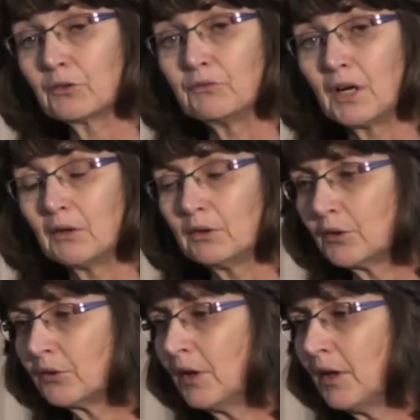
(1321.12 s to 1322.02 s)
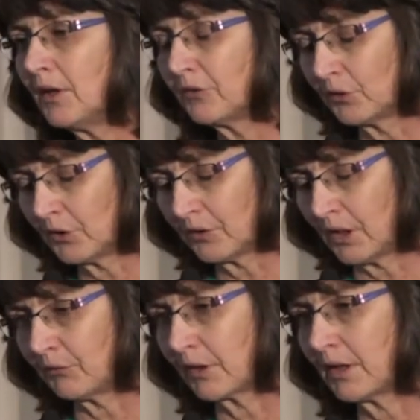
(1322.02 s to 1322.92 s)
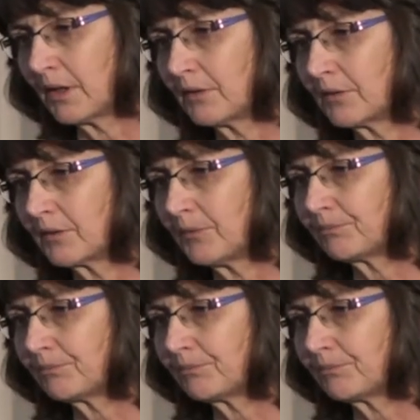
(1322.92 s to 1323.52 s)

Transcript: on viral load, is not advocated.